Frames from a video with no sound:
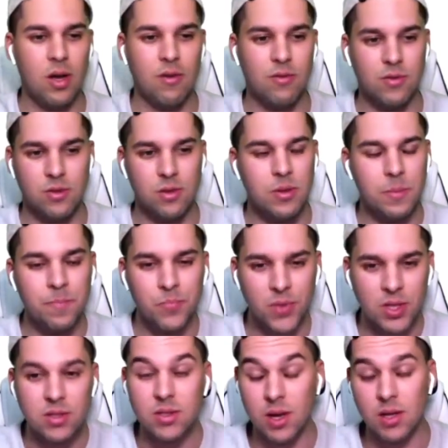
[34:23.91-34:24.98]
So
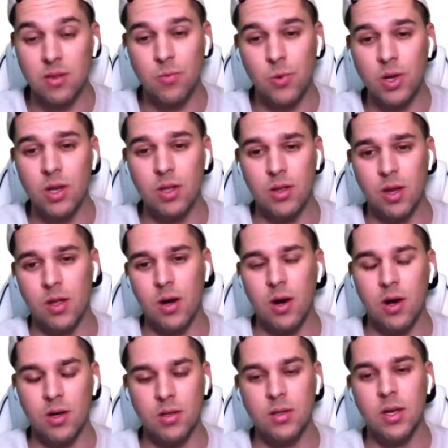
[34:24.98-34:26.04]
it's not really that
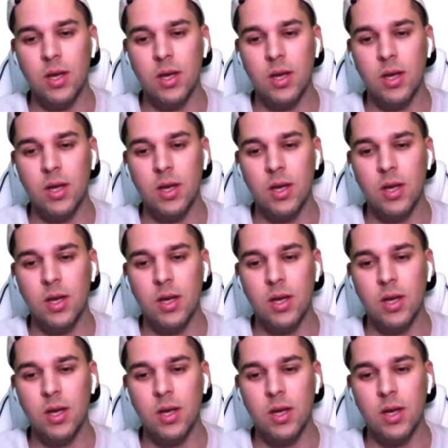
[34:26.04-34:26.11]
hard.